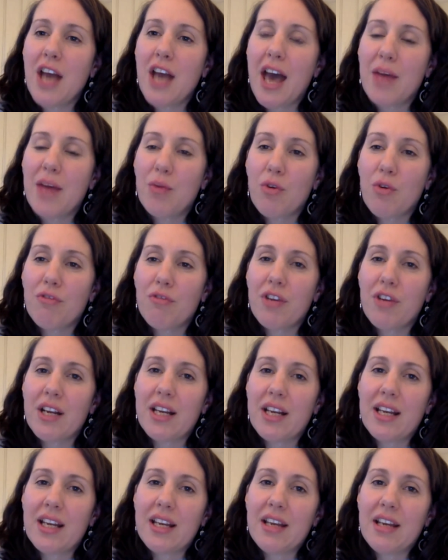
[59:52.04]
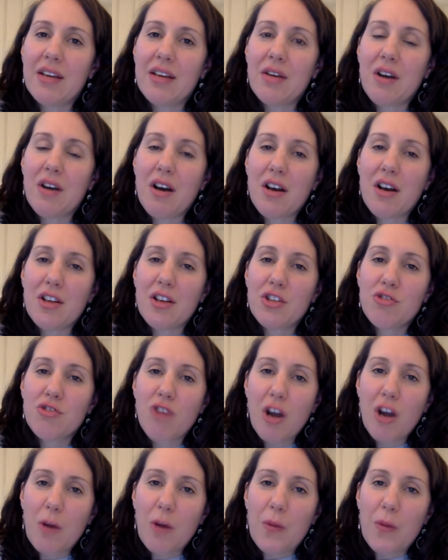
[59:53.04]
what really
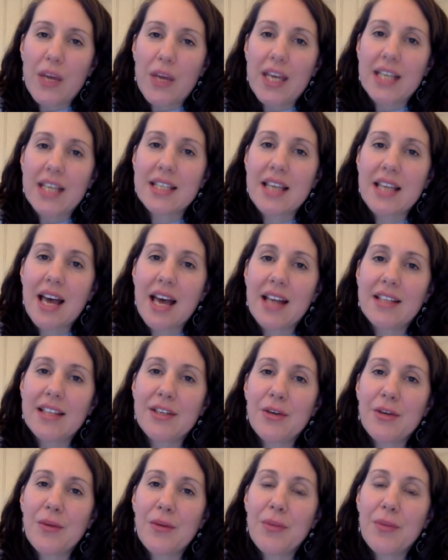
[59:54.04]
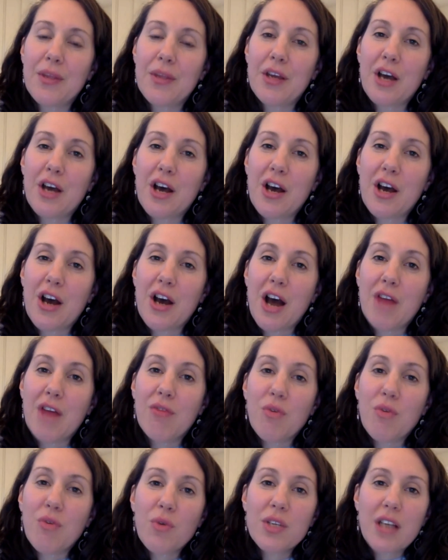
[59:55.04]
struck me is that I've
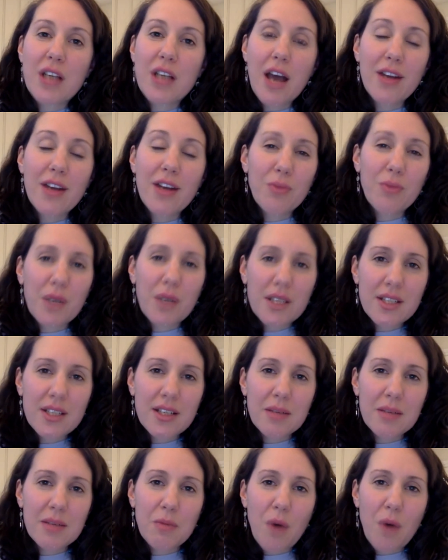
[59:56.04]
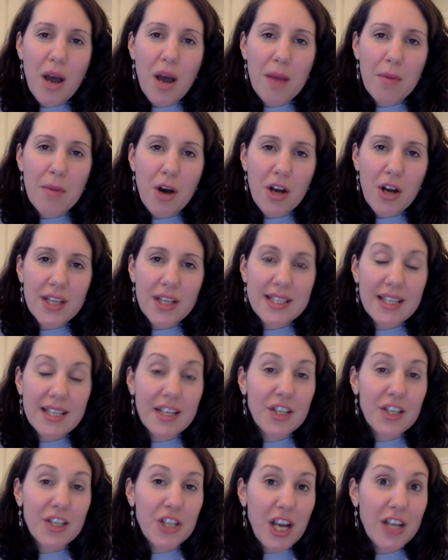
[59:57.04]
always kind of wondered why Marcus
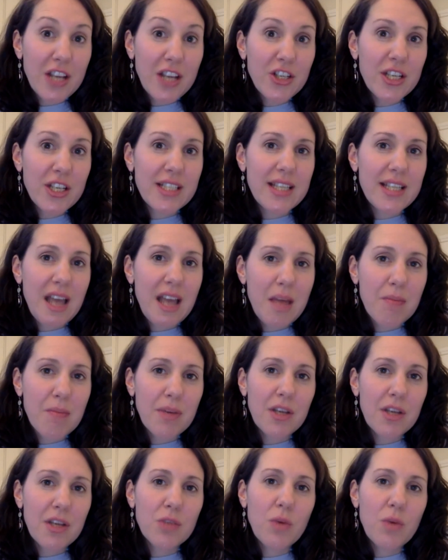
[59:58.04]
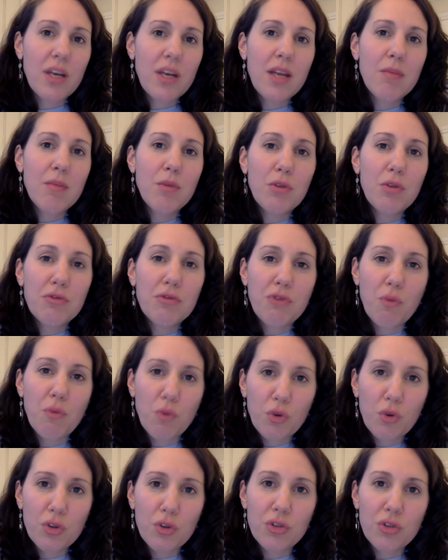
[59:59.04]
didn't change his name, because when he moved from
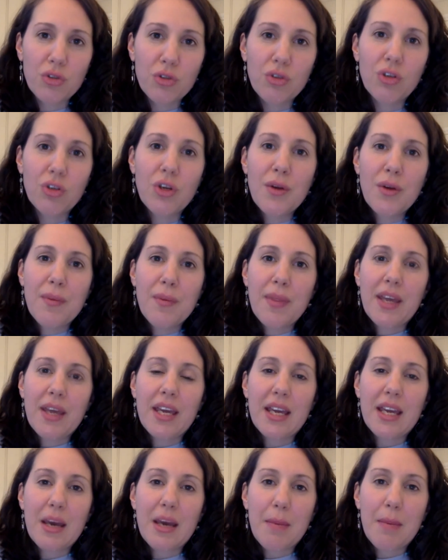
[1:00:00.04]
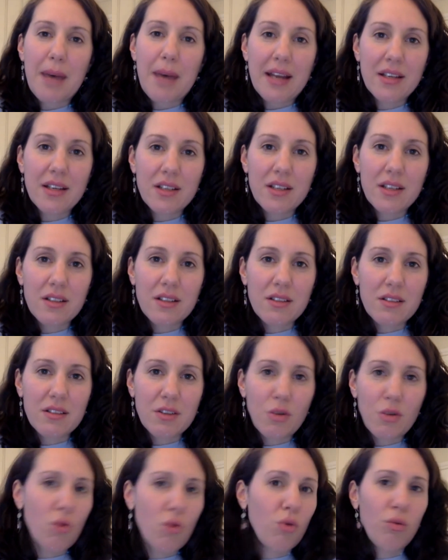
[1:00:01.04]
Warsaw, he abandoned
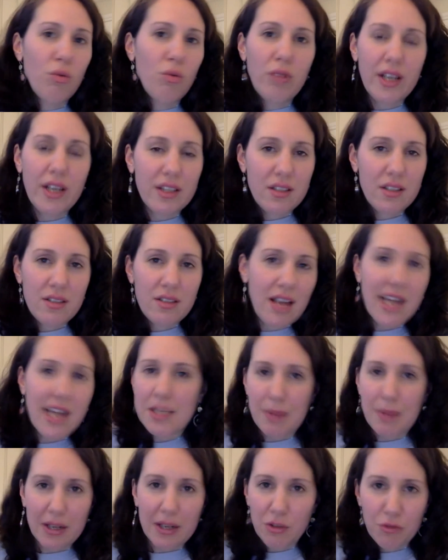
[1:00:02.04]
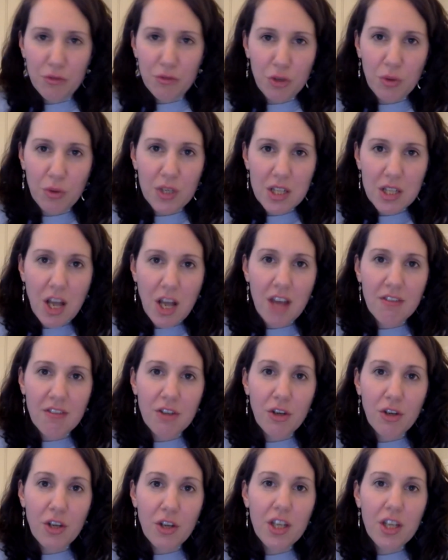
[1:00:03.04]
all his aspects of Jewish life. You know,
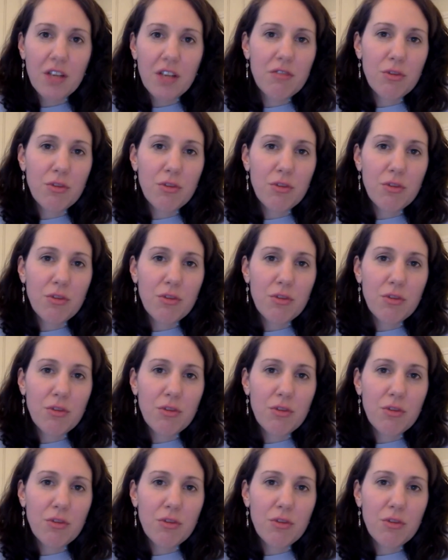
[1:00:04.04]
he grew